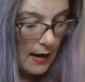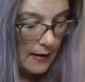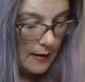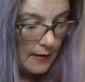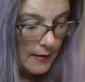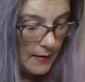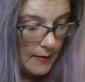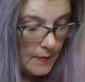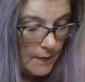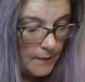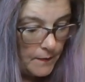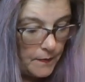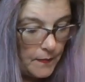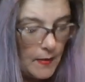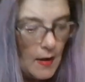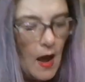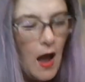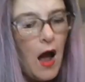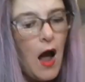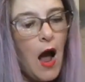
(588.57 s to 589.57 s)
Um,
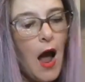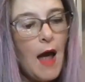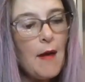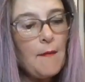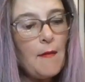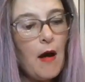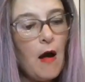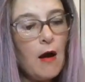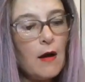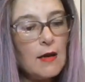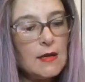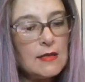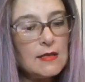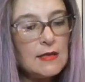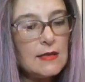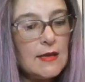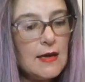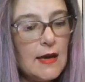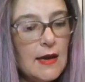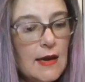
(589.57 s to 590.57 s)
I'm
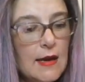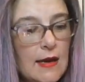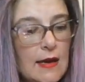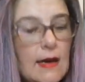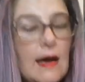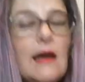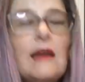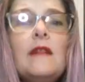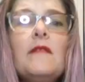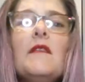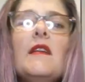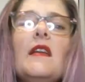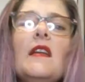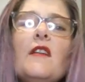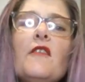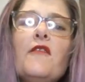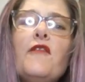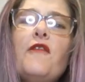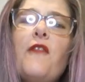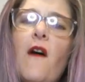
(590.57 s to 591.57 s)
honestly kind of
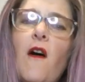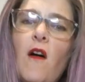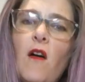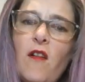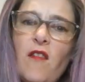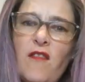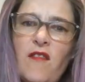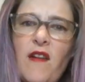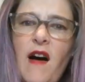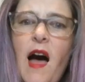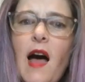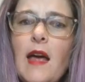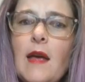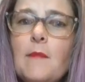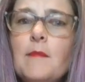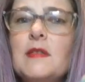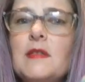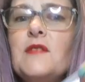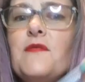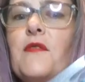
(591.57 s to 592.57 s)
getting fall
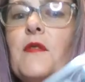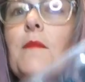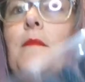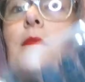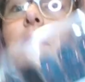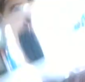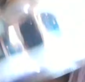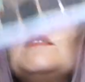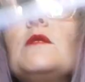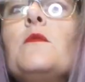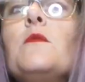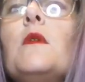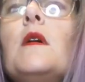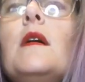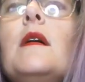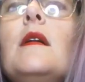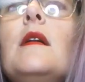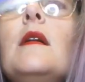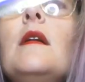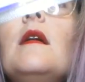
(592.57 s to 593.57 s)
vibes from this
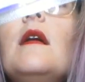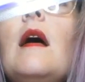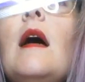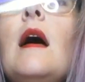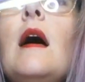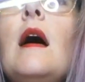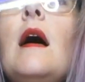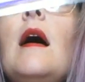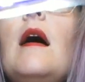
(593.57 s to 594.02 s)
one.